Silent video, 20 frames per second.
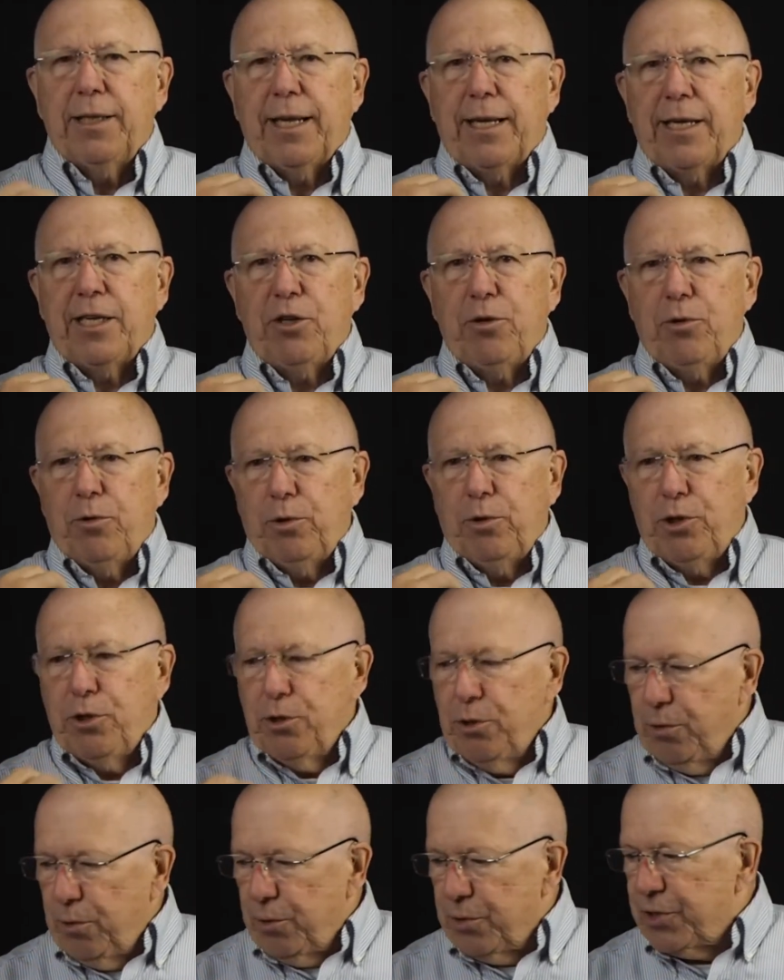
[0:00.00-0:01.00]
letting you
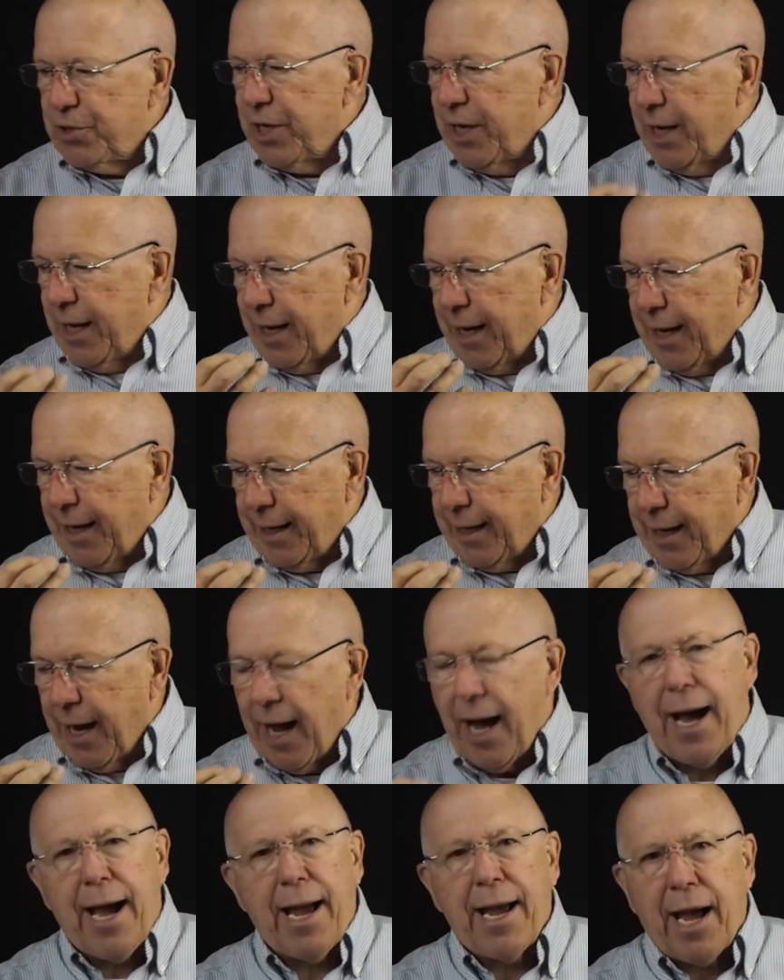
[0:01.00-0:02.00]
use a
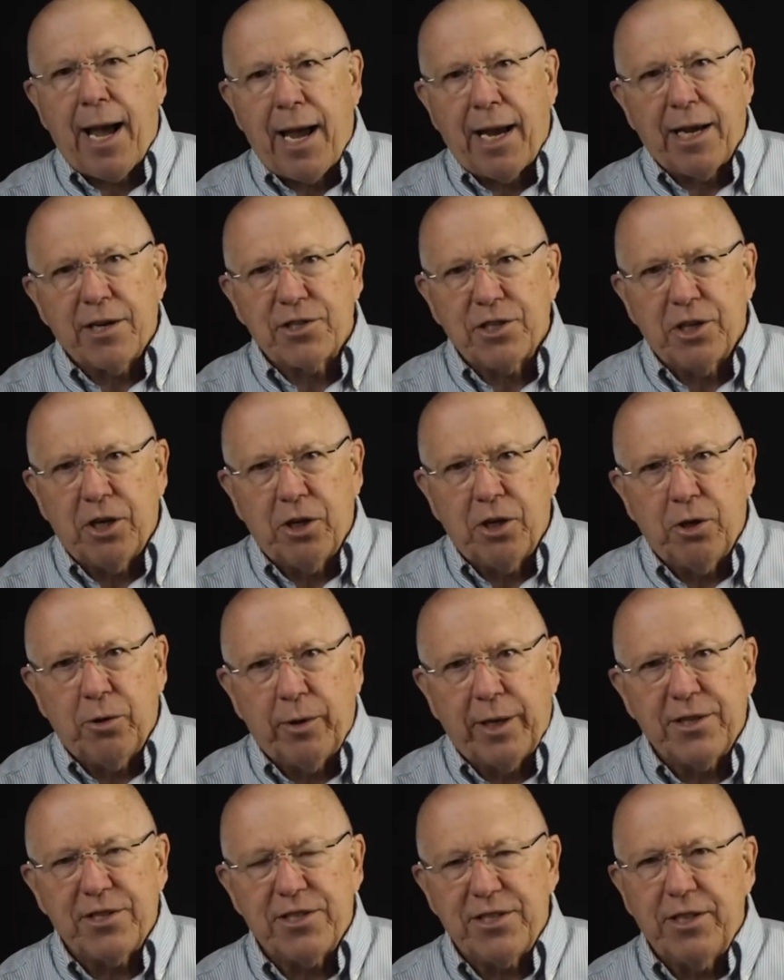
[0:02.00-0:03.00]
high
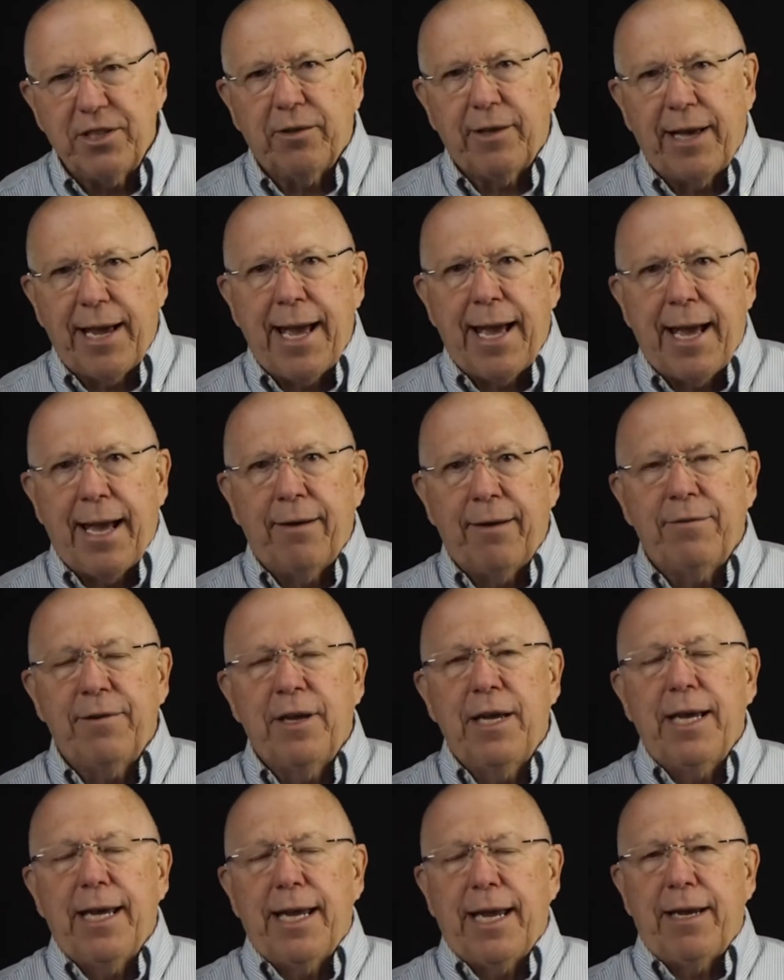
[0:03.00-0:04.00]
ISO and still
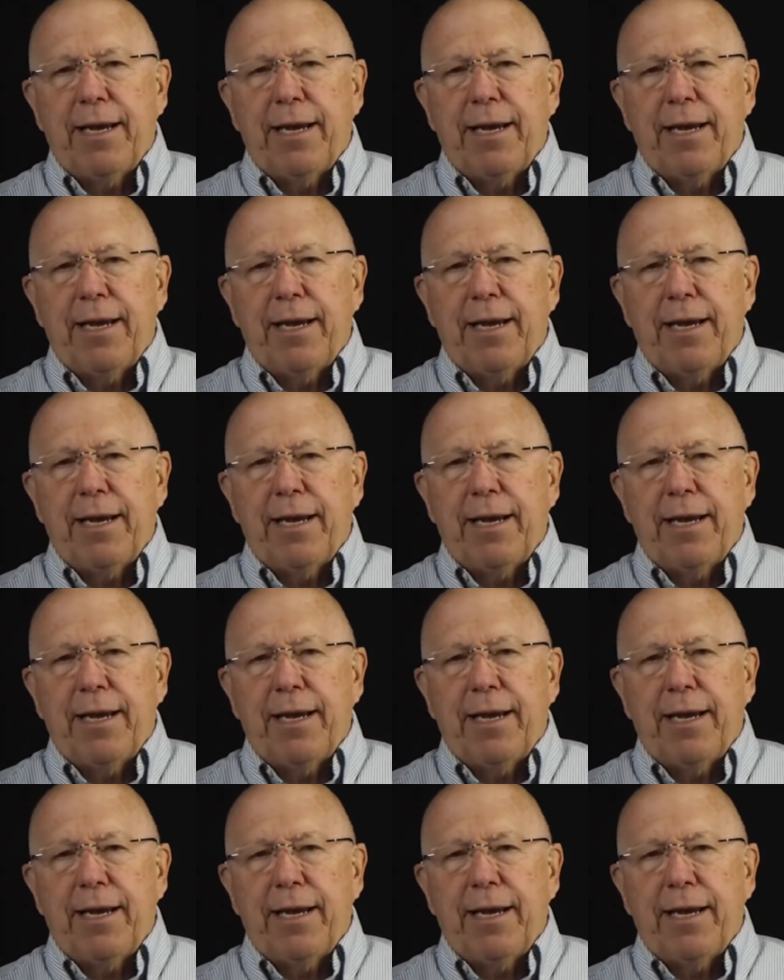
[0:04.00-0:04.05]
have